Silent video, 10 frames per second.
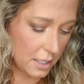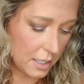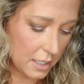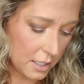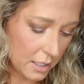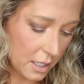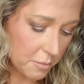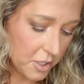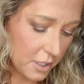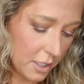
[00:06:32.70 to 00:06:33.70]
and I'm
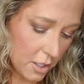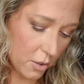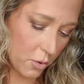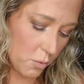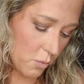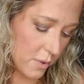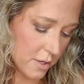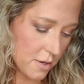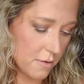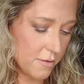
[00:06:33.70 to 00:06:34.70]
gonna go
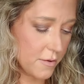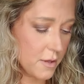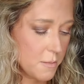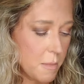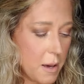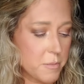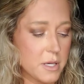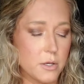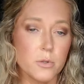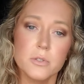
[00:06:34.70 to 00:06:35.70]
with my
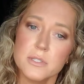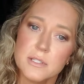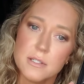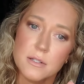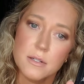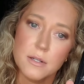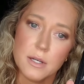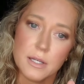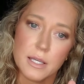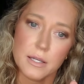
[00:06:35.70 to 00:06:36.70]
peels,
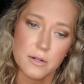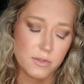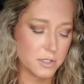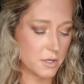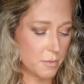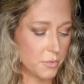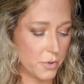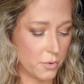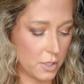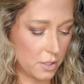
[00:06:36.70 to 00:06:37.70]
again on the top
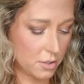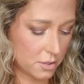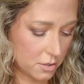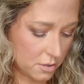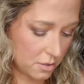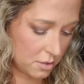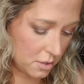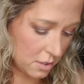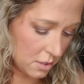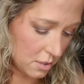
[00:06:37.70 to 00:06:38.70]
row here.
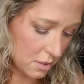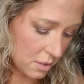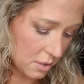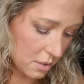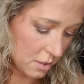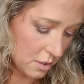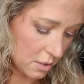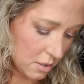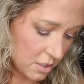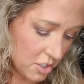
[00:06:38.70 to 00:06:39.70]

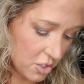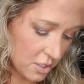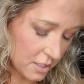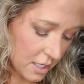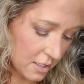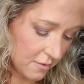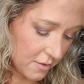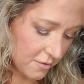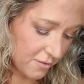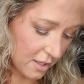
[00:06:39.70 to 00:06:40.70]
This is just kind of
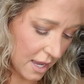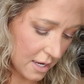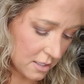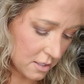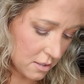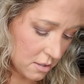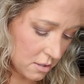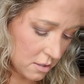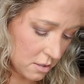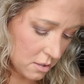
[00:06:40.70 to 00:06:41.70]
a flat,
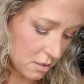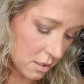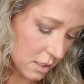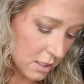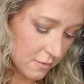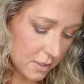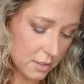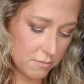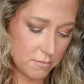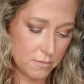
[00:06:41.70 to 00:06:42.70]
kind of a,